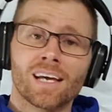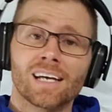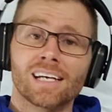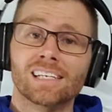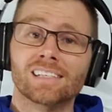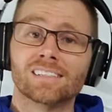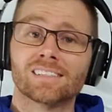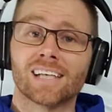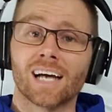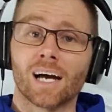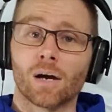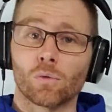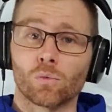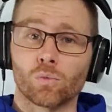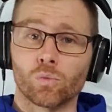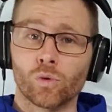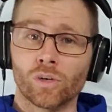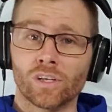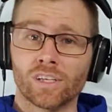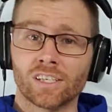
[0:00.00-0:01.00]
He's
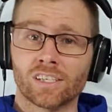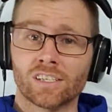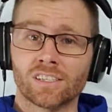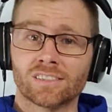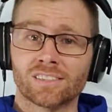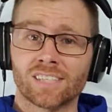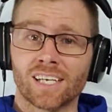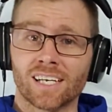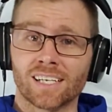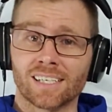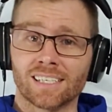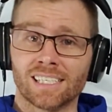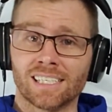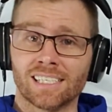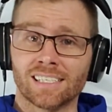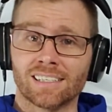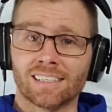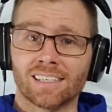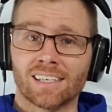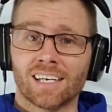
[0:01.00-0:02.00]
got really good
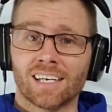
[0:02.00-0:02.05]
technique.